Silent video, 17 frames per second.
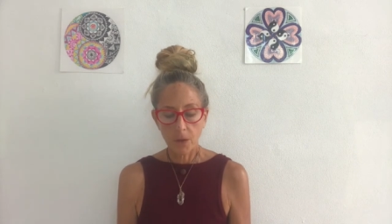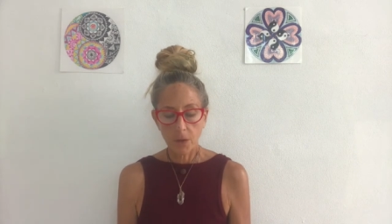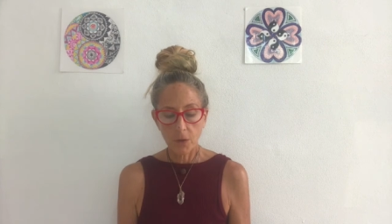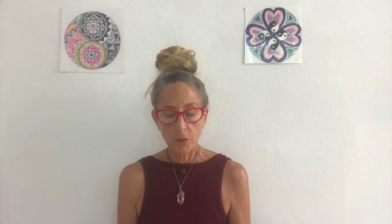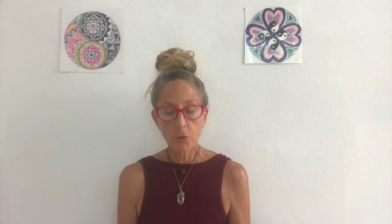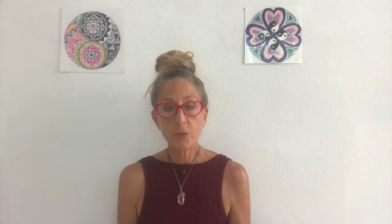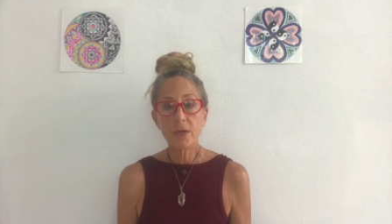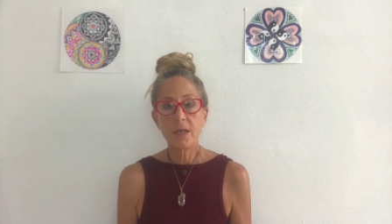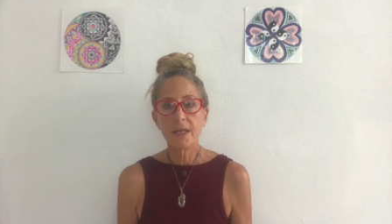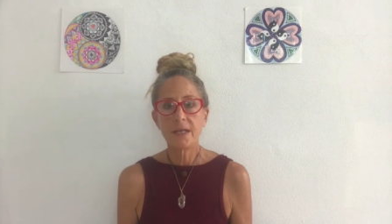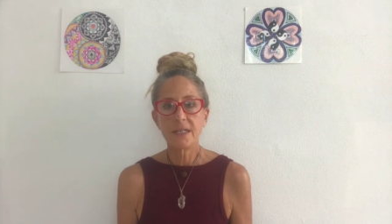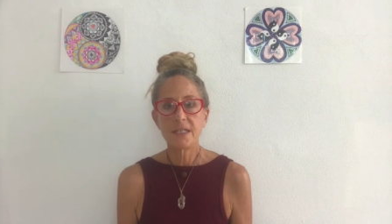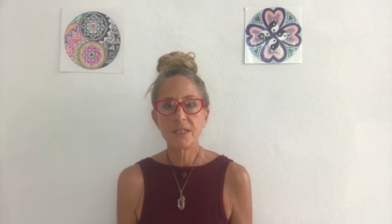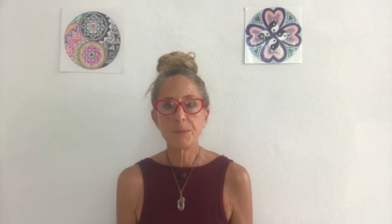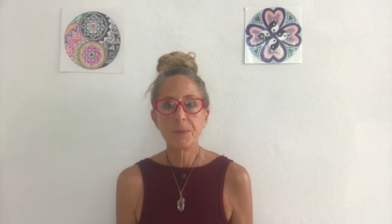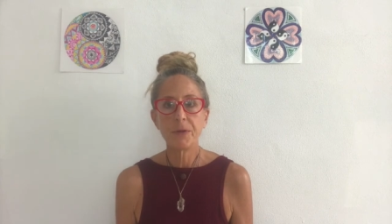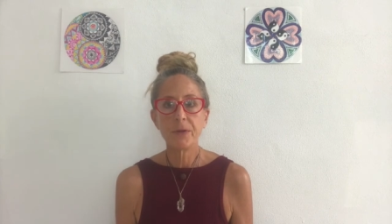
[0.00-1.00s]
you can
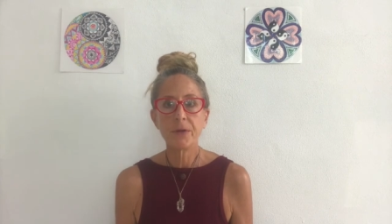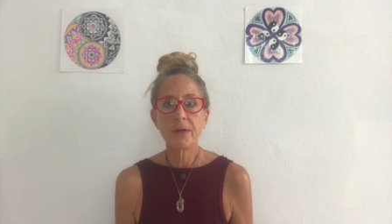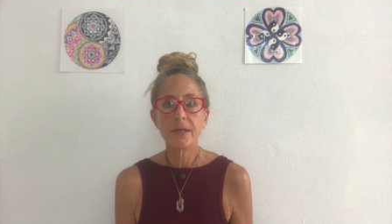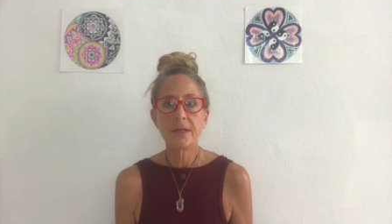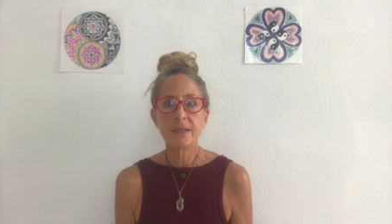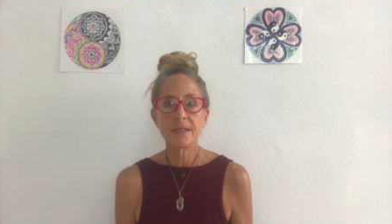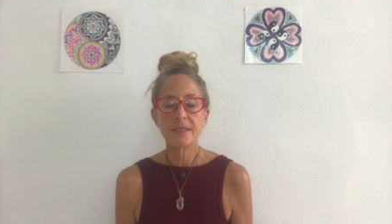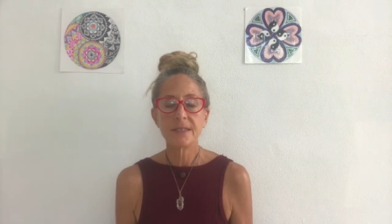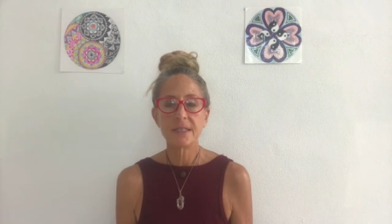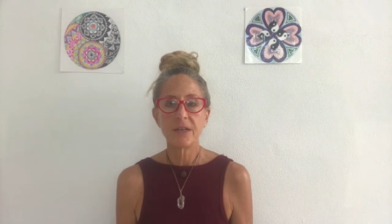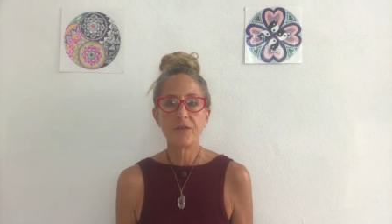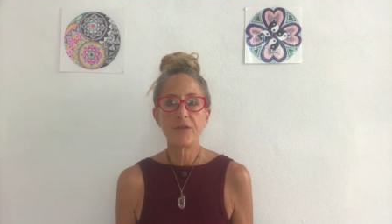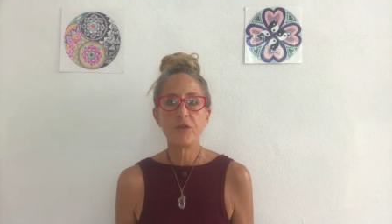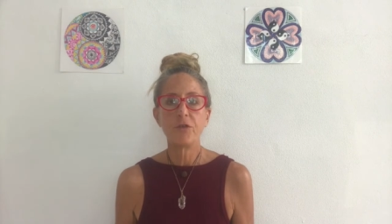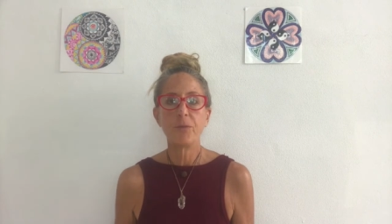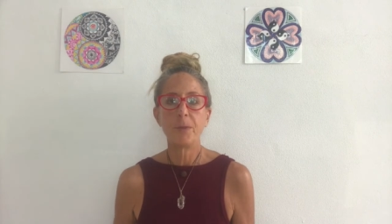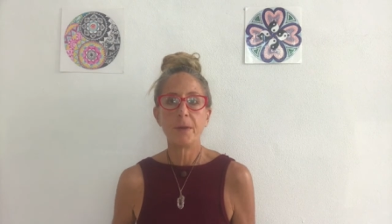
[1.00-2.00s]
experience if
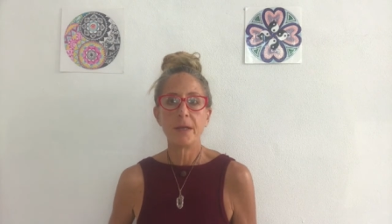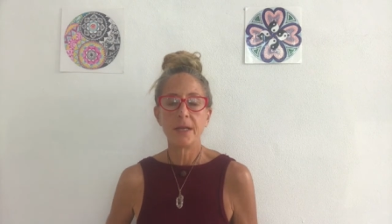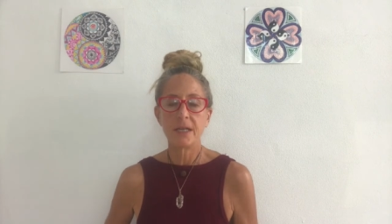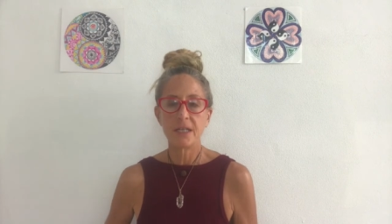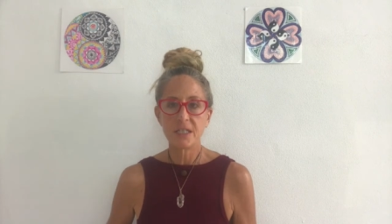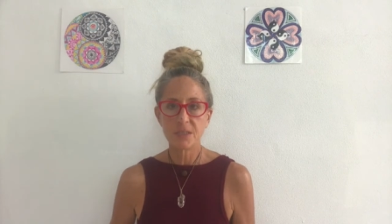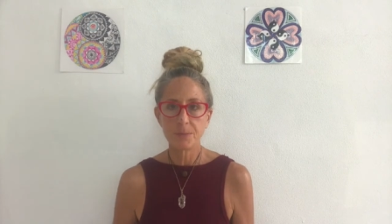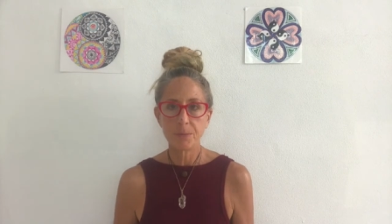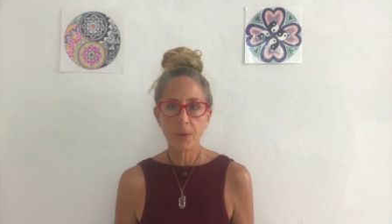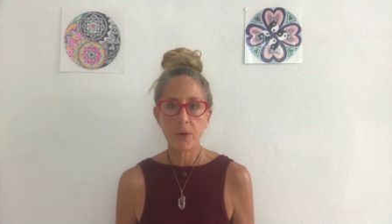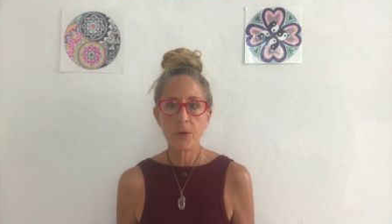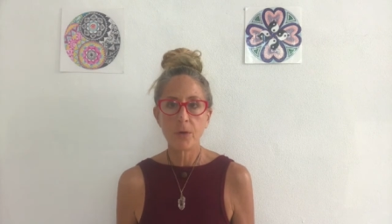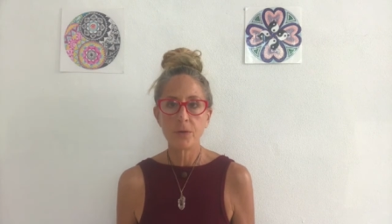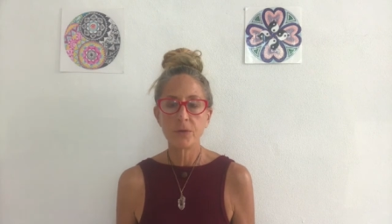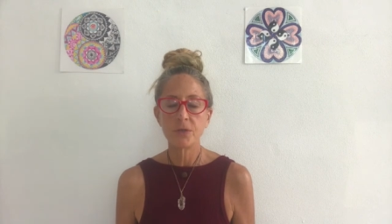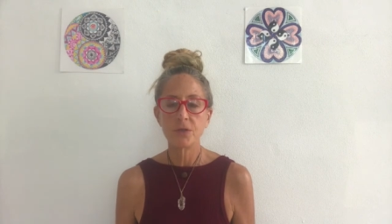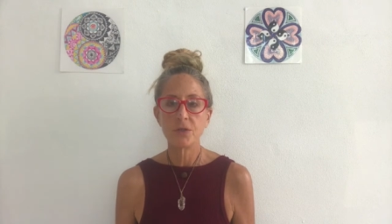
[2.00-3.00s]
you've been
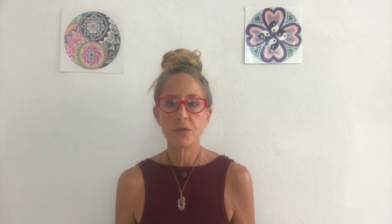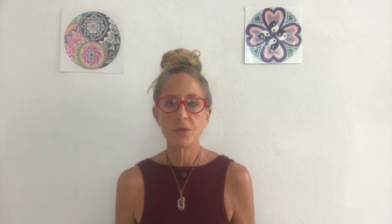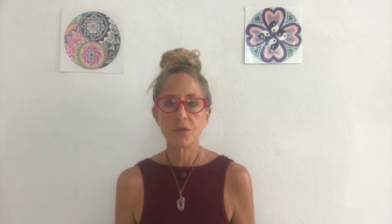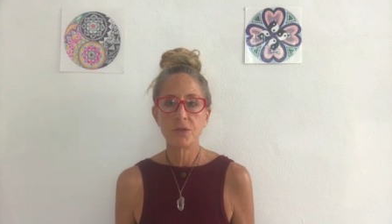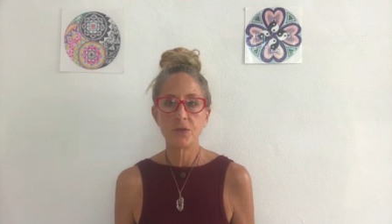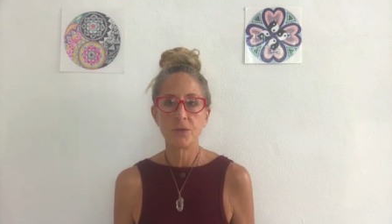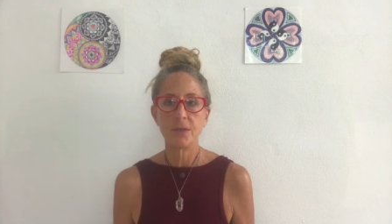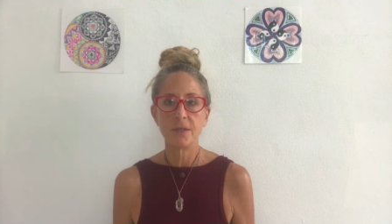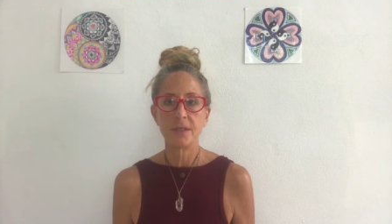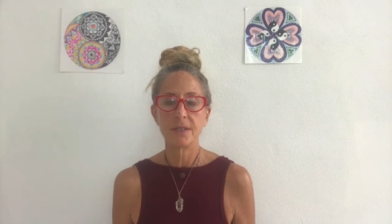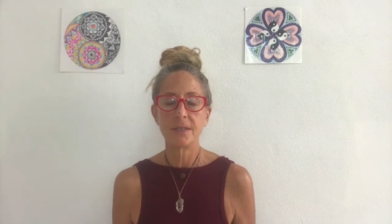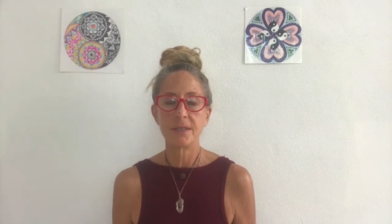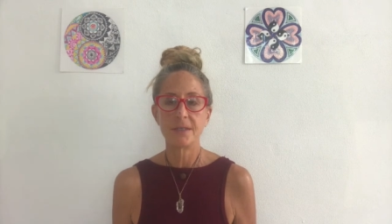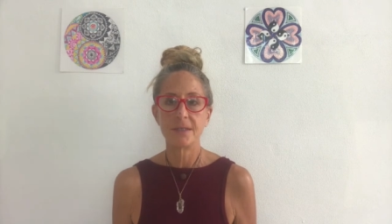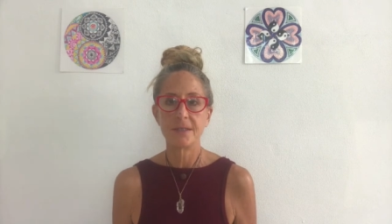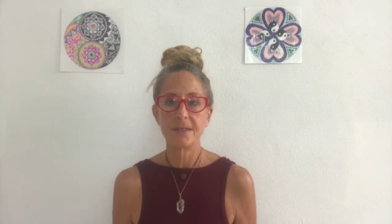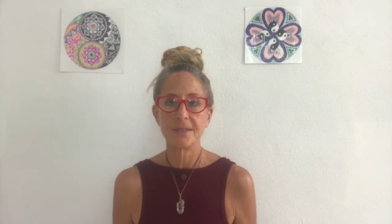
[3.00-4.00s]
exposed to this
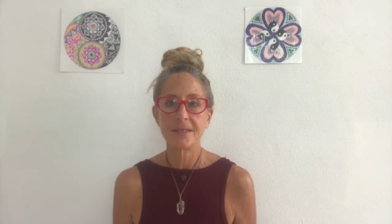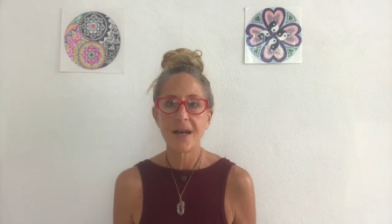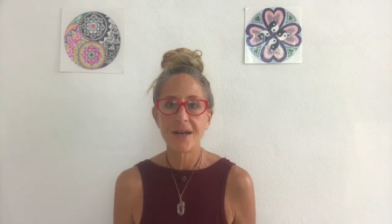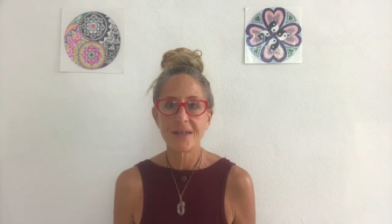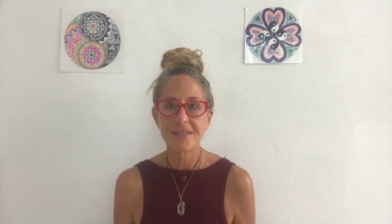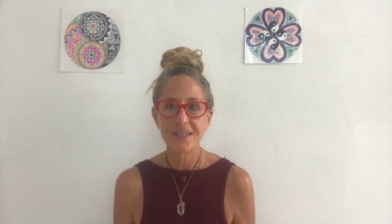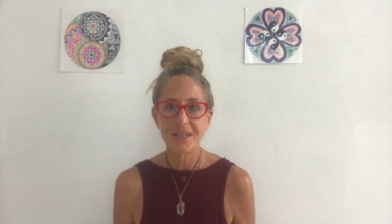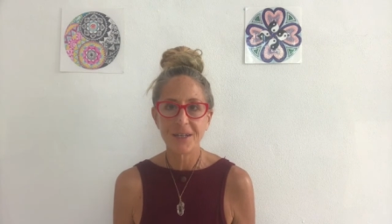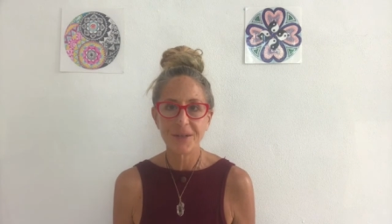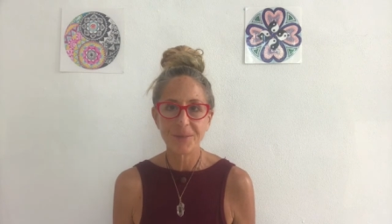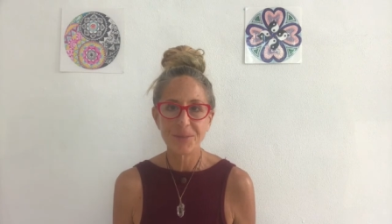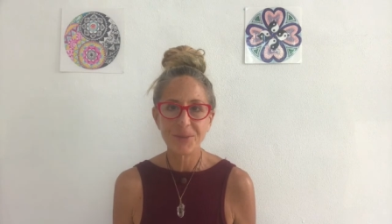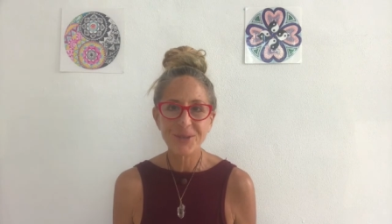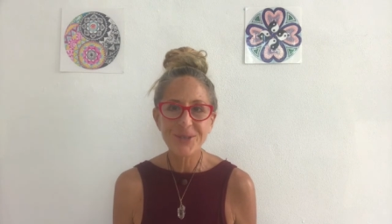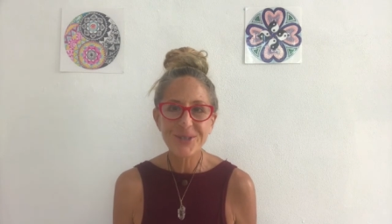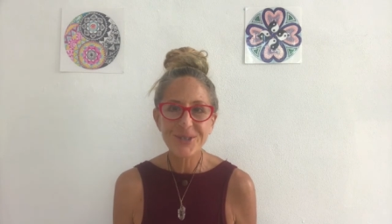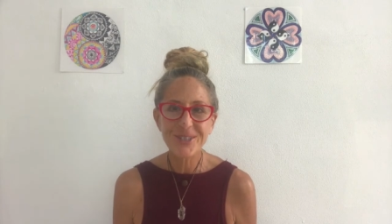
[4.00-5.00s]
toxic
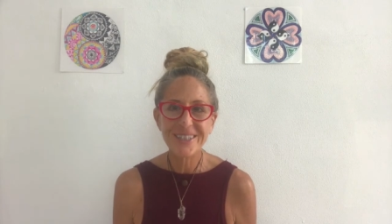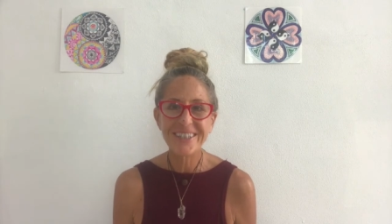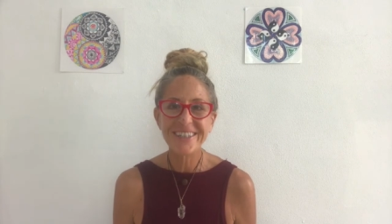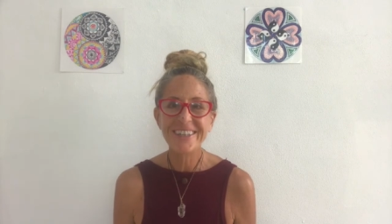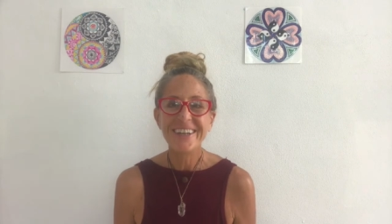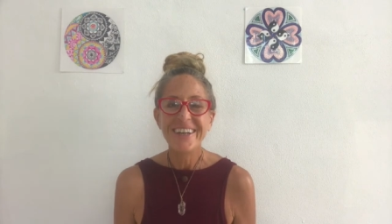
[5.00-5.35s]
pollution,